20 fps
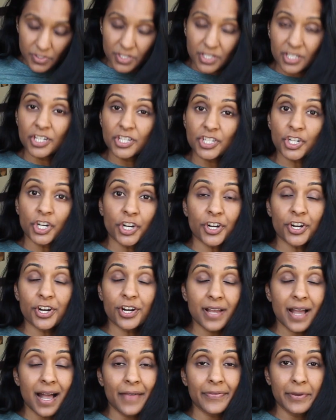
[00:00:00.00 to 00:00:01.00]
It's gonna
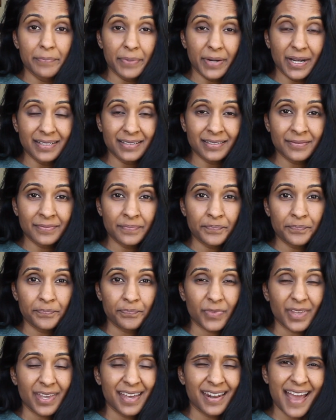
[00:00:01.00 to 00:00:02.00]
turn on the button,
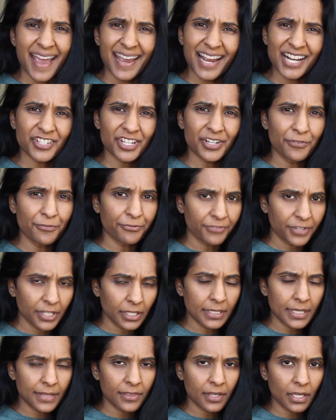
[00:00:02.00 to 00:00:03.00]
and I actually don't feel
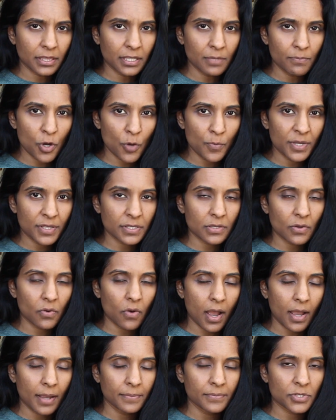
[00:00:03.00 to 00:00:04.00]
anything at the moment, so
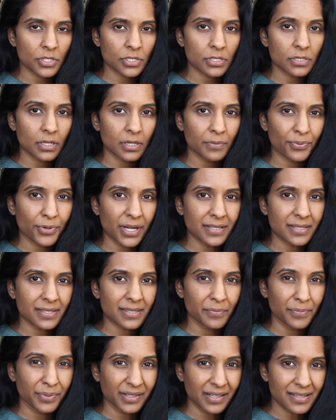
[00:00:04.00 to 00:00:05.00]
I'm just gonna press
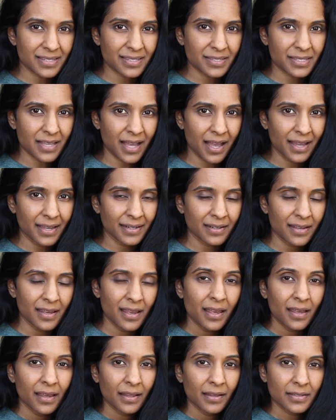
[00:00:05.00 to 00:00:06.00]
the plus sign
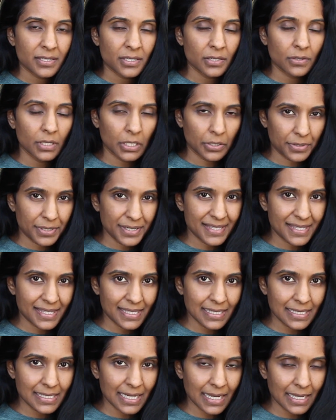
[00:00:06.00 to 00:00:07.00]
to increase
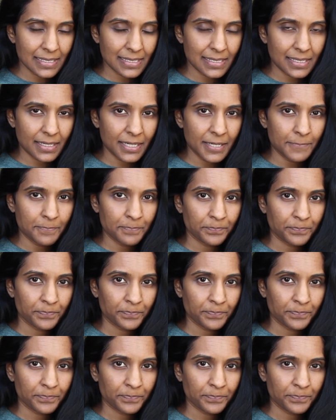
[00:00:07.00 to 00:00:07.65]
the intensity.